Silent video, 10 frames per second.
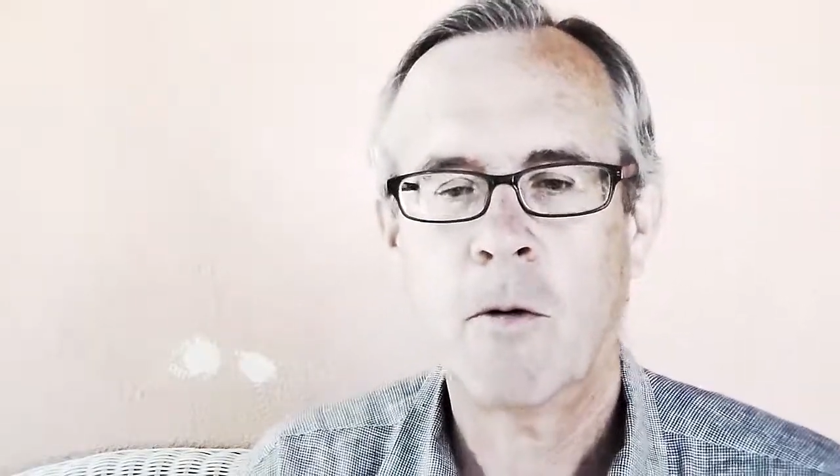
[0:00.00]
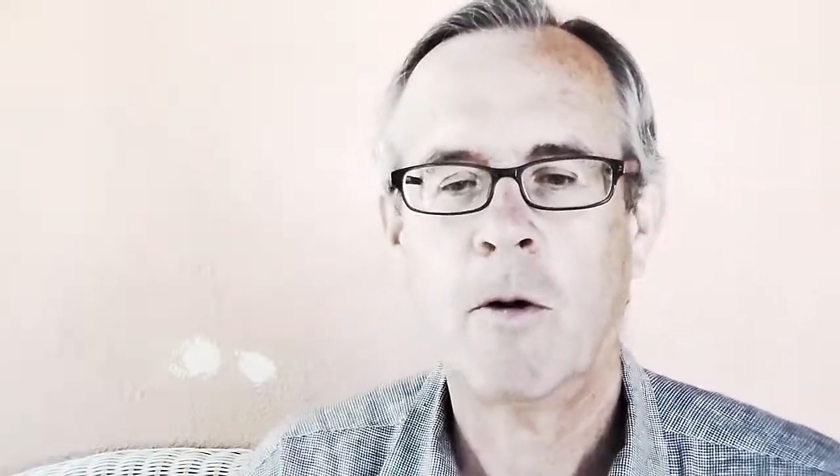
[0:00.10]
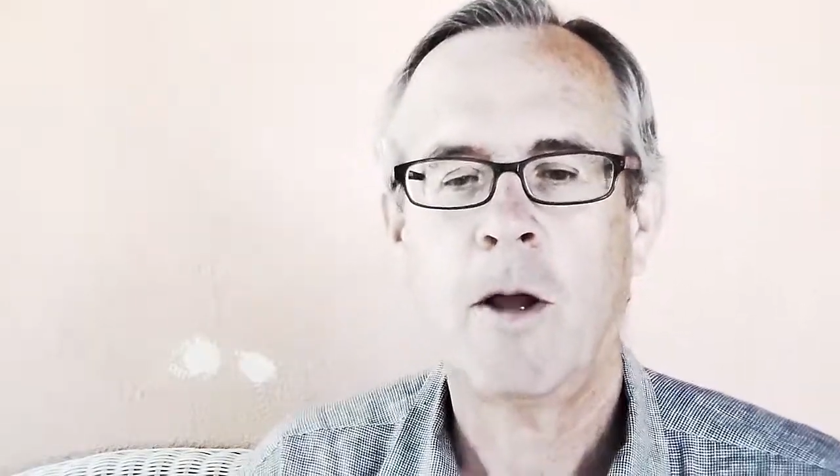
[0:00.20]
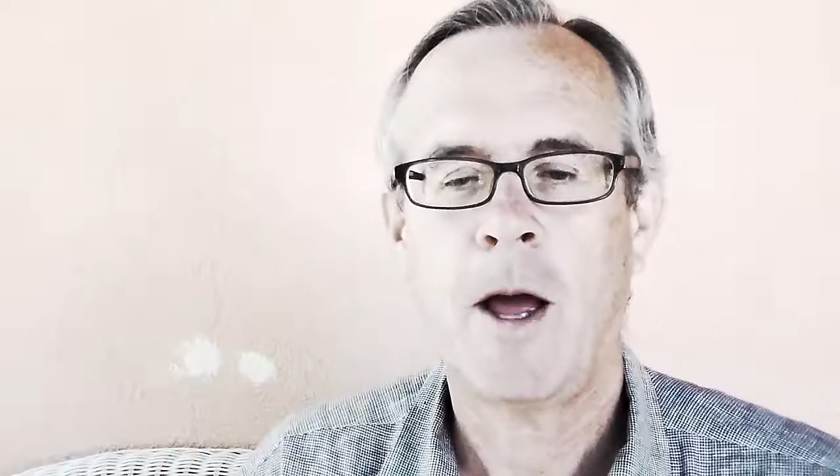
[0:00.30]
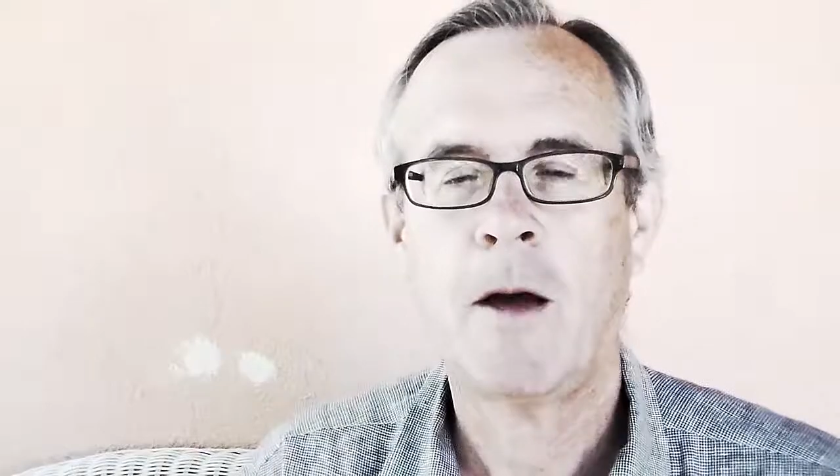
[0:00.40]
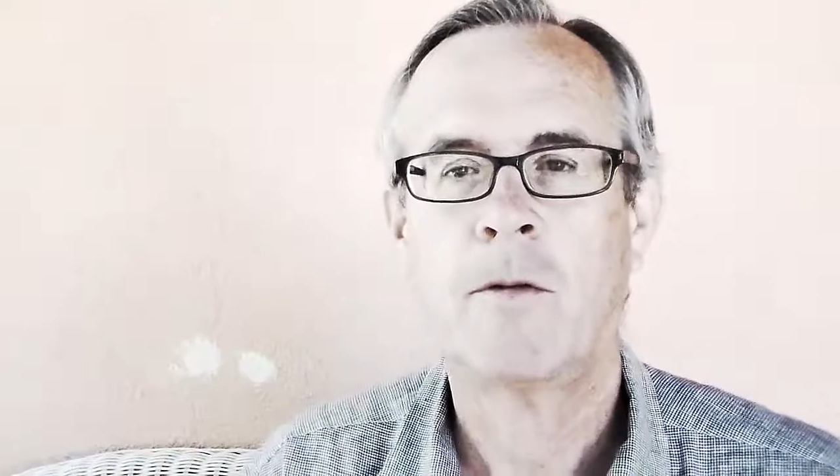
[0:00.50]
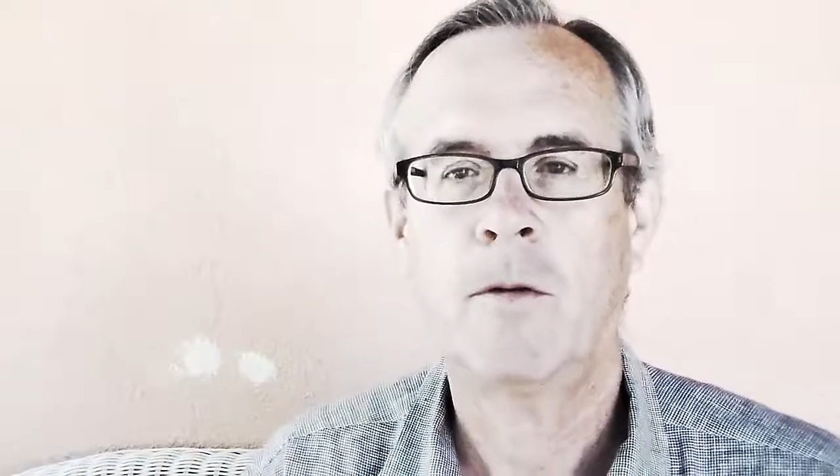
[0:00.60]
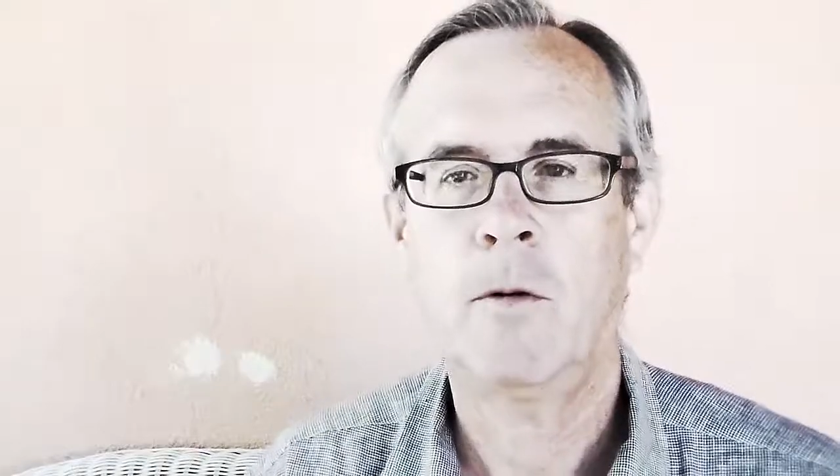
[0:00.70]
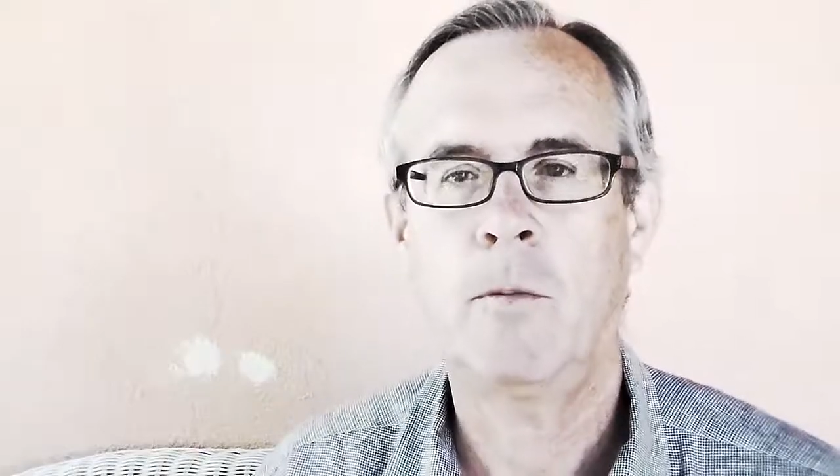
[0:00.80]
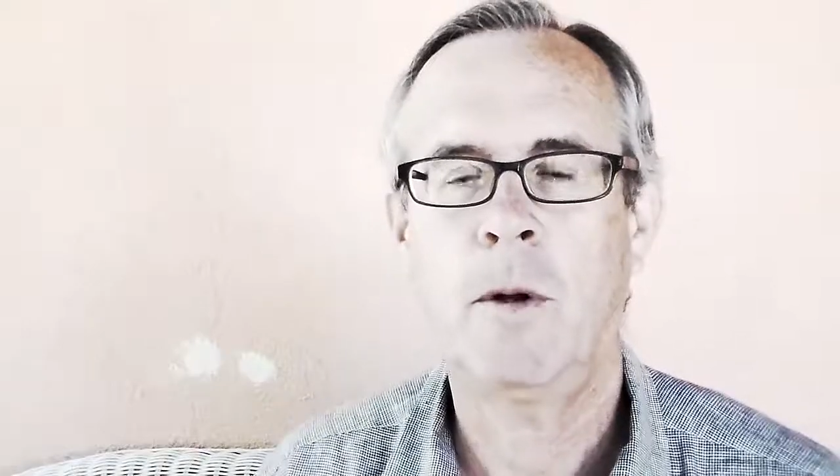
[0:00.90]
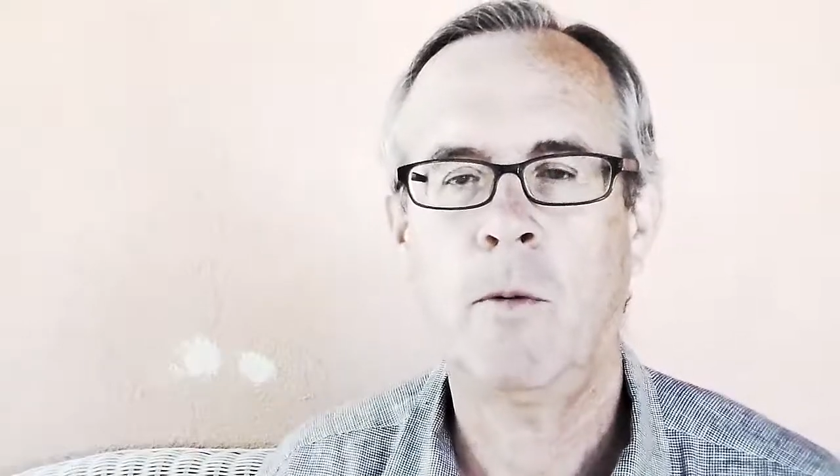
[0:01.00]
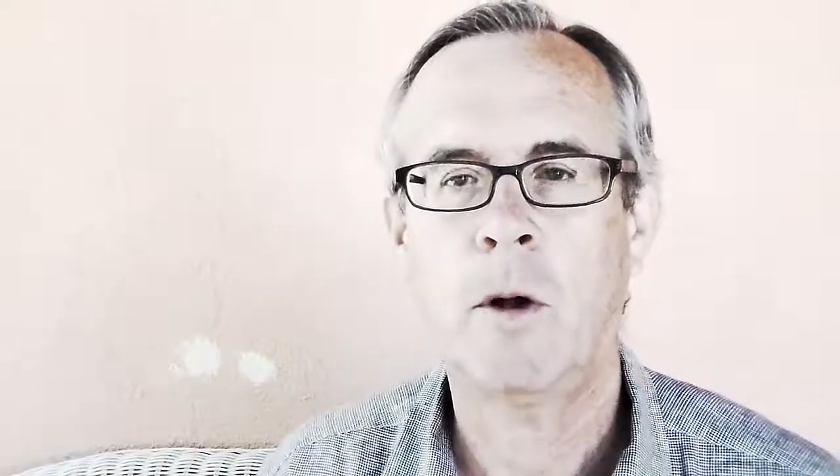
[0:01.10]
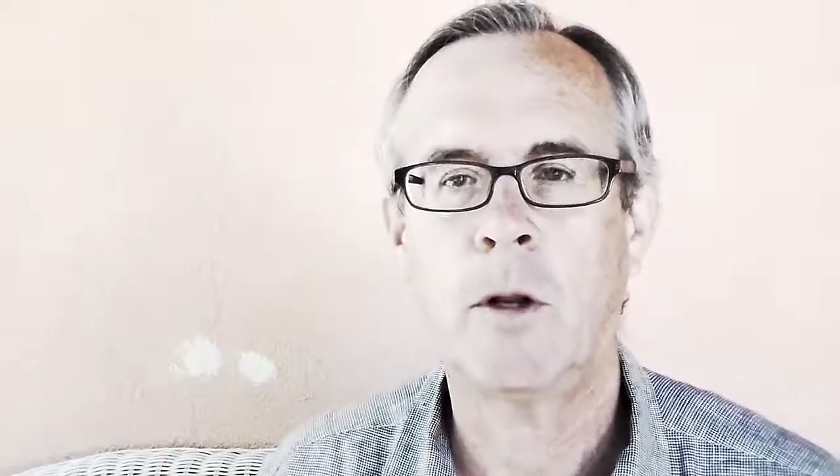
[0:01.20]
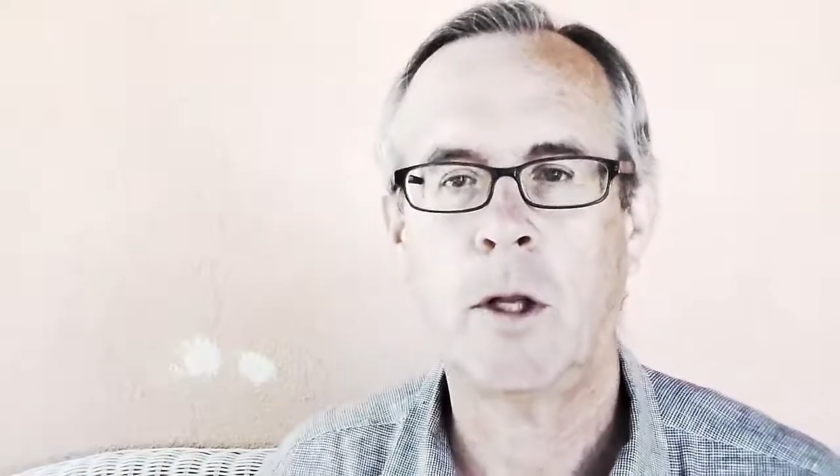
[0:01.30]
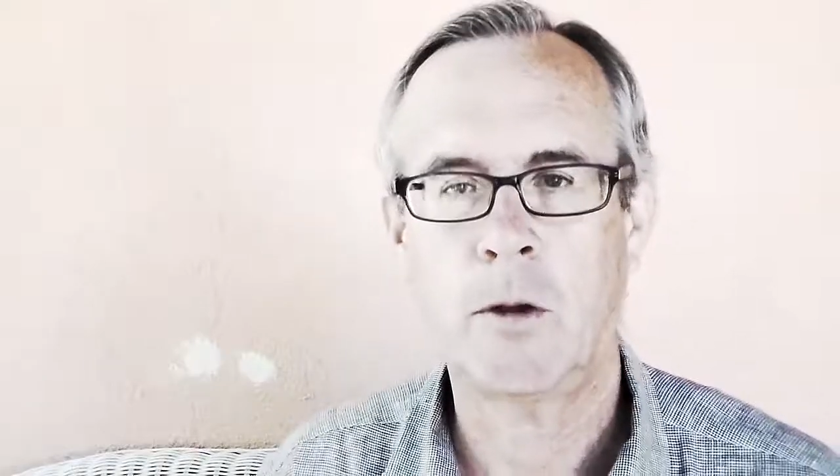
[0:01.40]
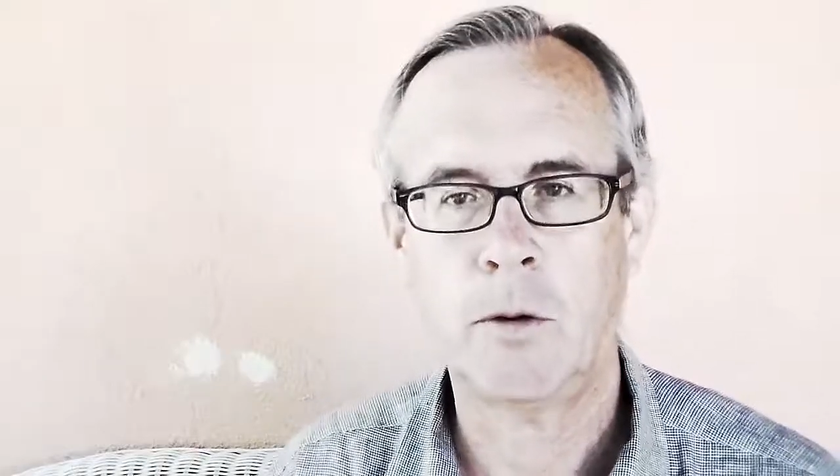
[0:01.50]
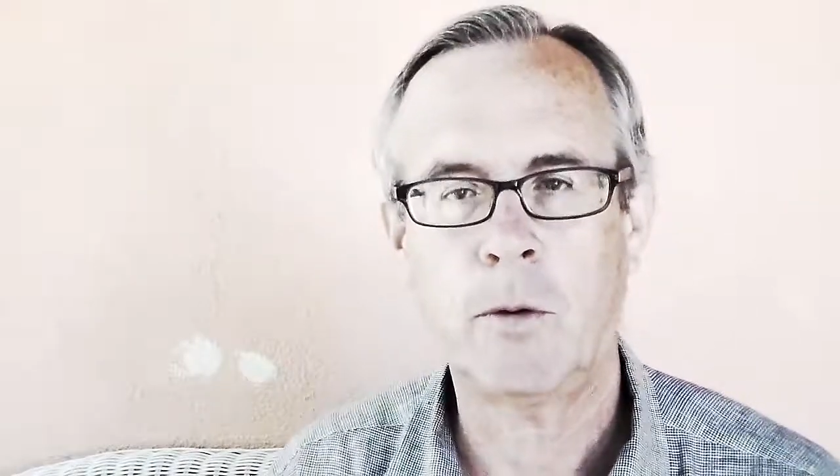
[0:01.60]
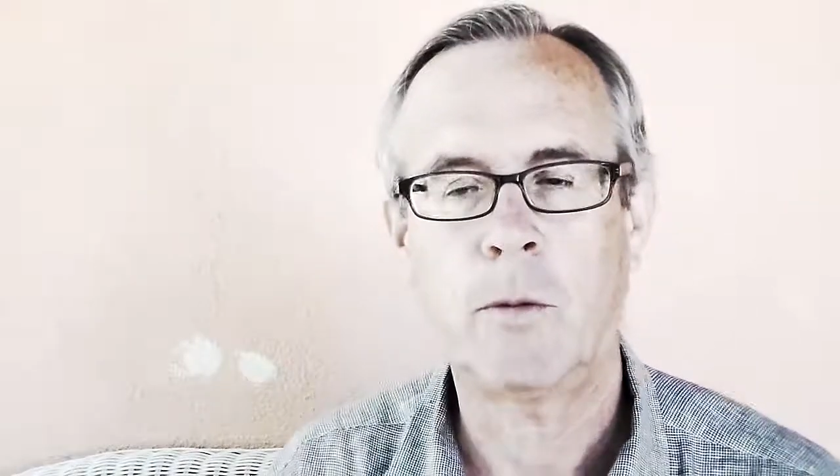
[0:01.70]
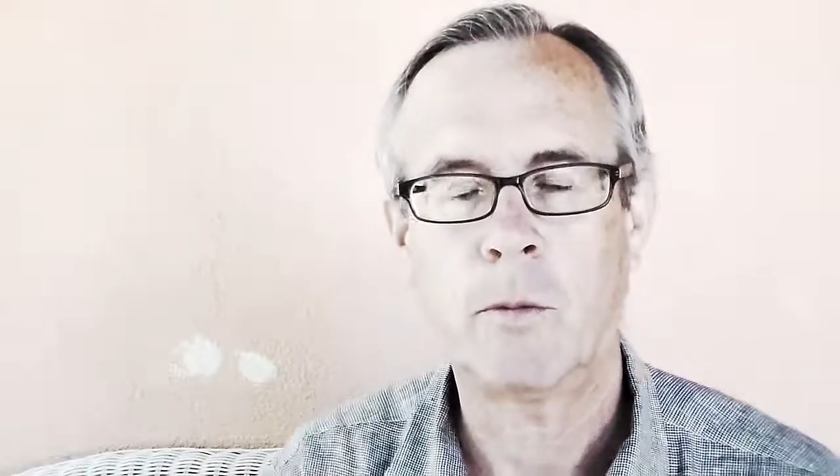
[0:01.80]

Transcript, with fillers: Well, we have to be willing to